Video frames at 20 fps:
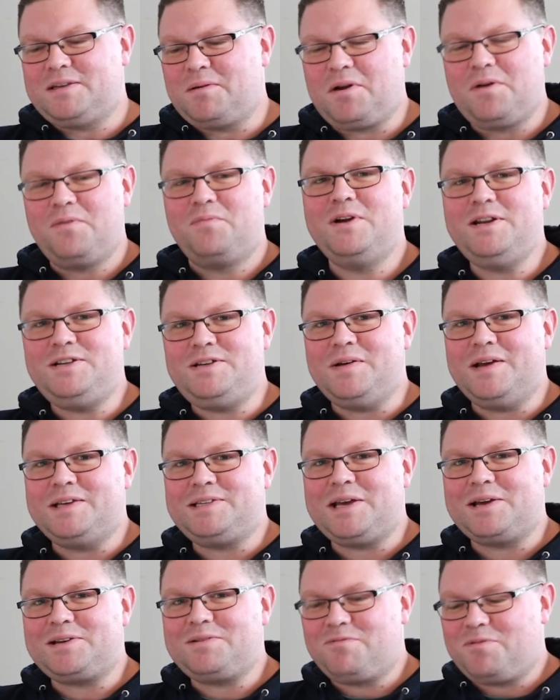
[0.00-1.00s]
I'm going to read you a
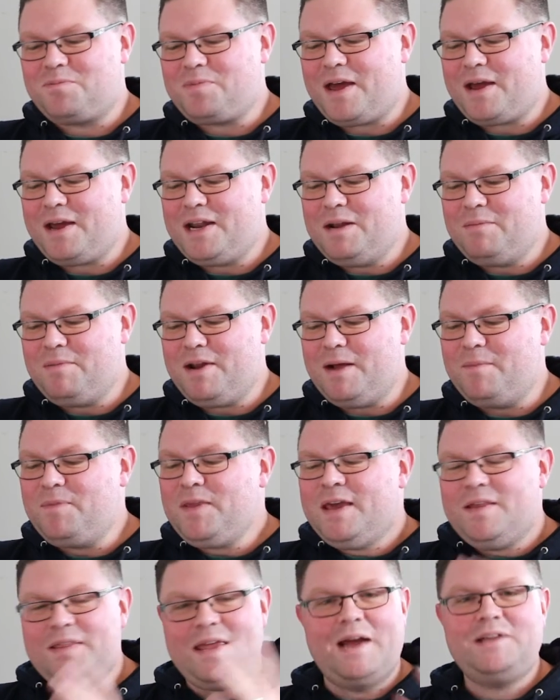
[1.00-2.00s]
section from that in a minute.
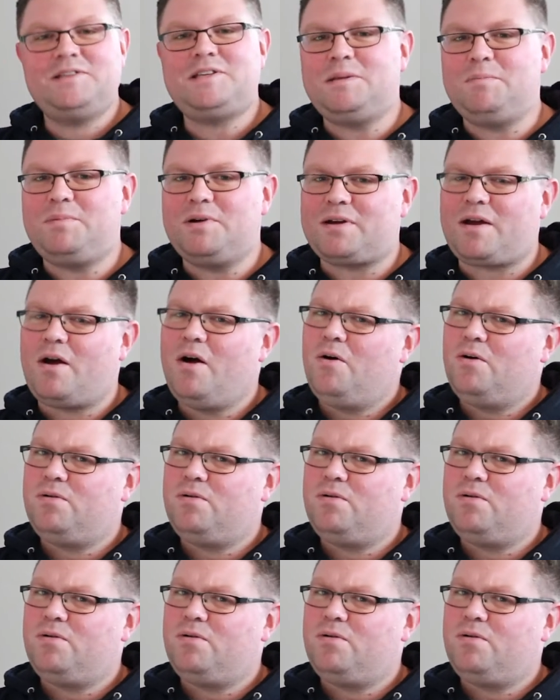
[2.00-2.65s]
The end of the book